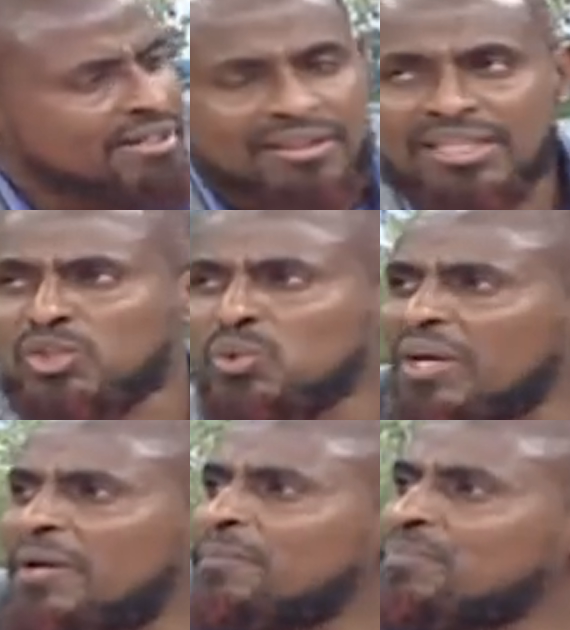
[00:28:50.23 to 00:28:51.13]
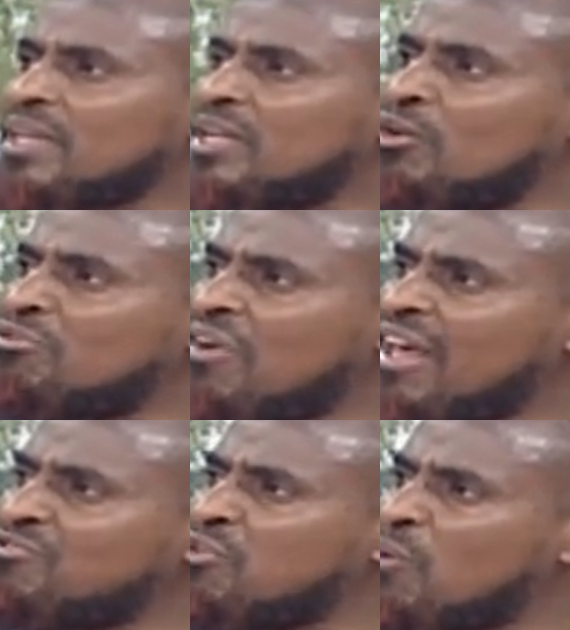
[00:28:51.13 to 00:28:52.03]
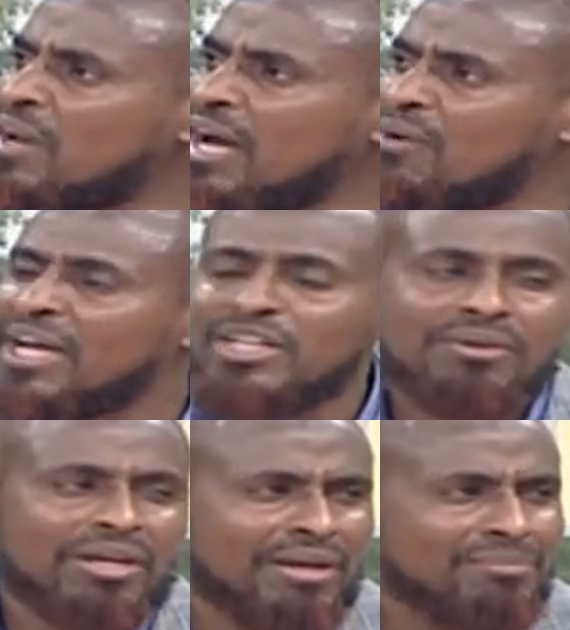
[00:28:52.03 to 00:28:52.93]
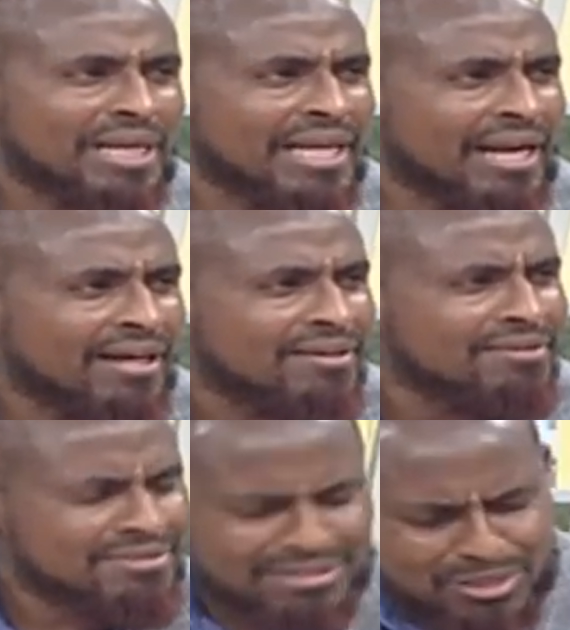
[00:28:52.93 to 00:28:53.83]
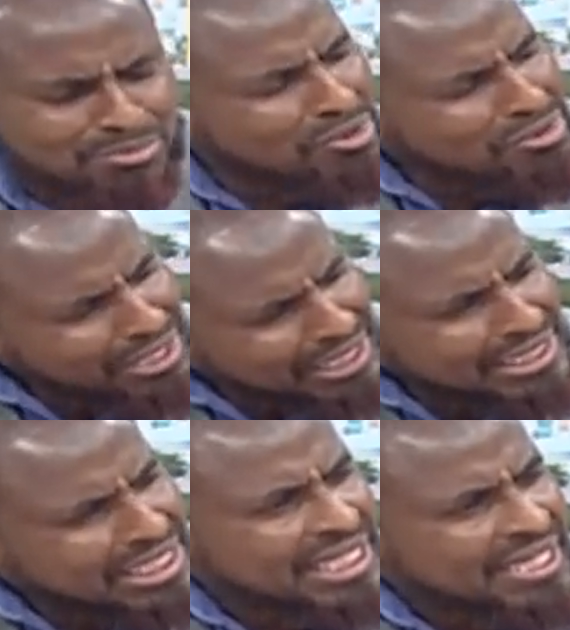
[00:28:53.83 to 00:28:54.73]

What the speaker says: This way, you fly for 1 hour, you are in Mandera. It's a small country.